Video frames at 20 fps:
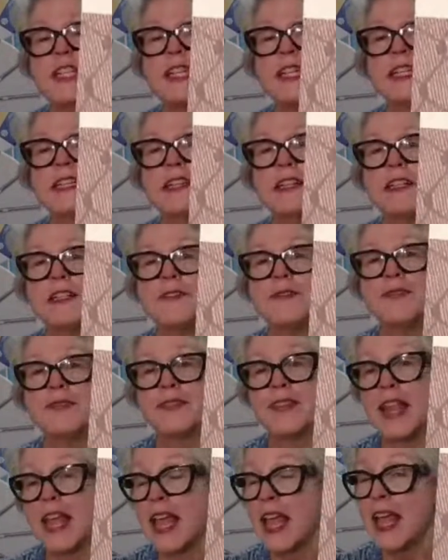needle.
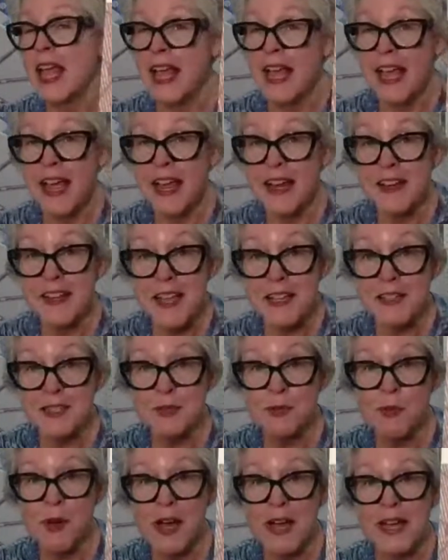And
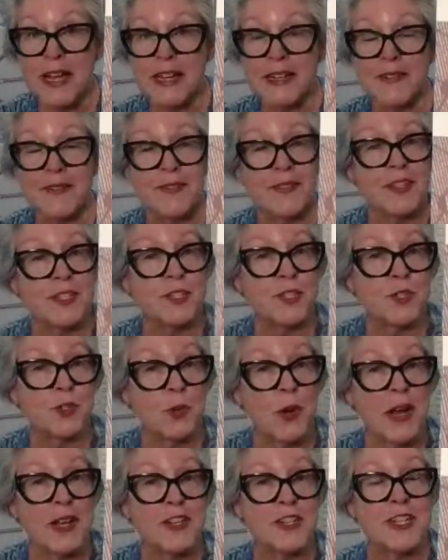guess what? The
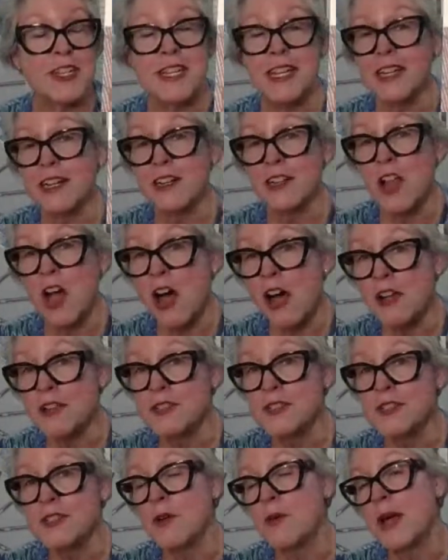stretch needle
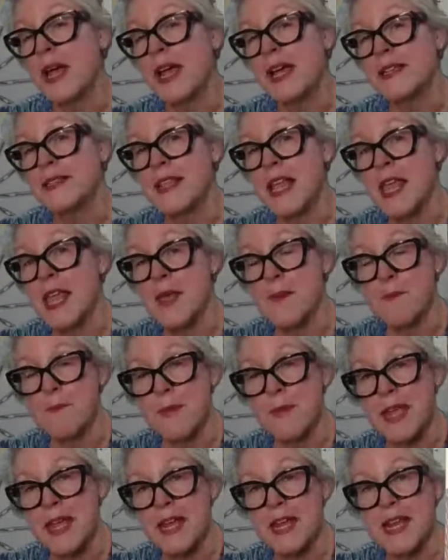also has a
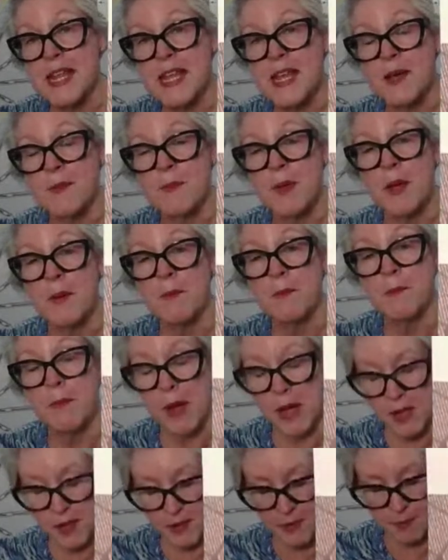medium
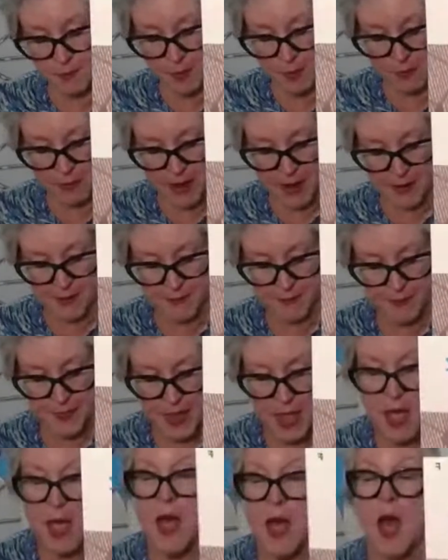ballpoint.
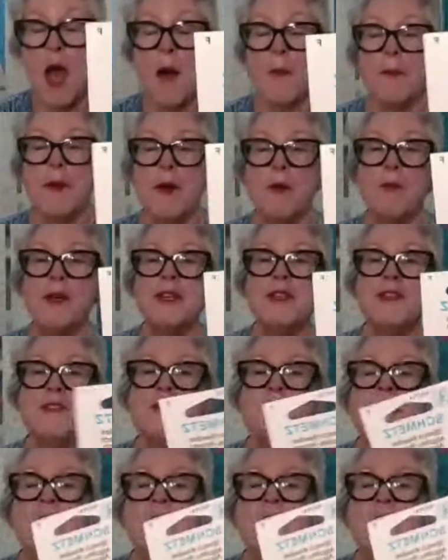But when you